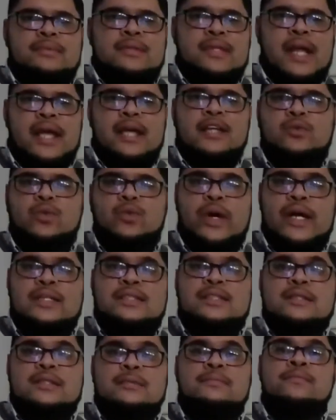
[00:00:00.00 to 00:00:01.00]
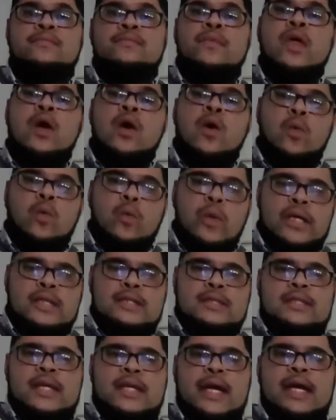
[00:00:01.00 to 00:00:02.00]
Today is Wisdom
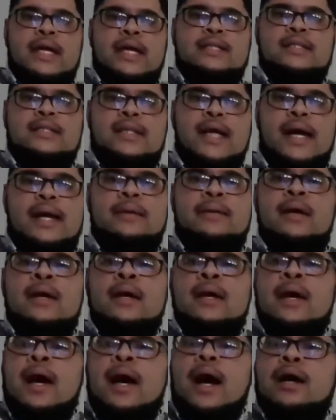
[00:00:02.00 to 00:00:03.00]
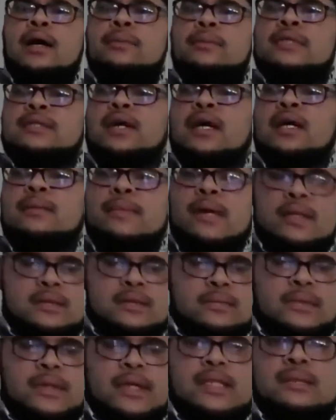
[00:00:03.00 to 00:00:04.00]
Wednesday, and tonight I'm going to be talking about
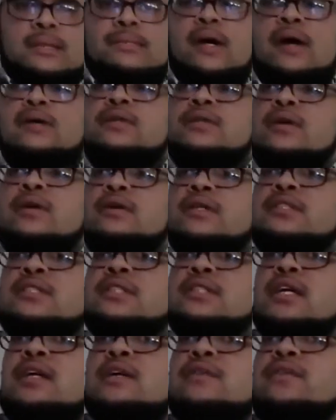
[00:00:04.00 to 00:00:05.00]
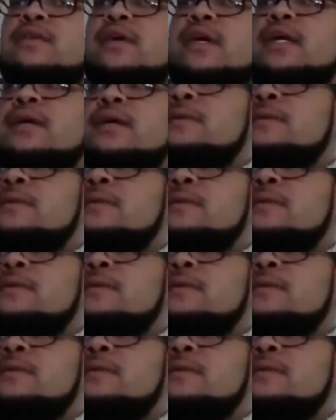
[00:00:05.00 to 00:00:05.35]
some things about discovering